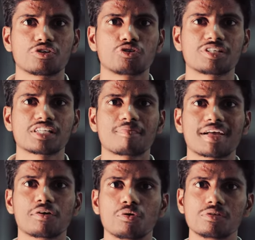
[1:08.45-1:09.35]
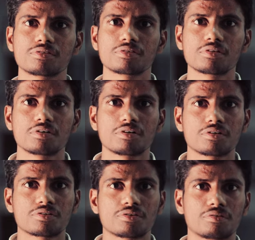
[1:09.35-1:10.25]
to chase my goals.
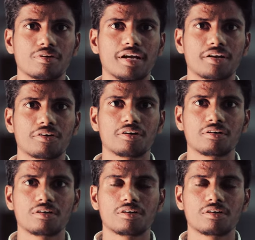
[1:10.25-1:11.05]
So later on,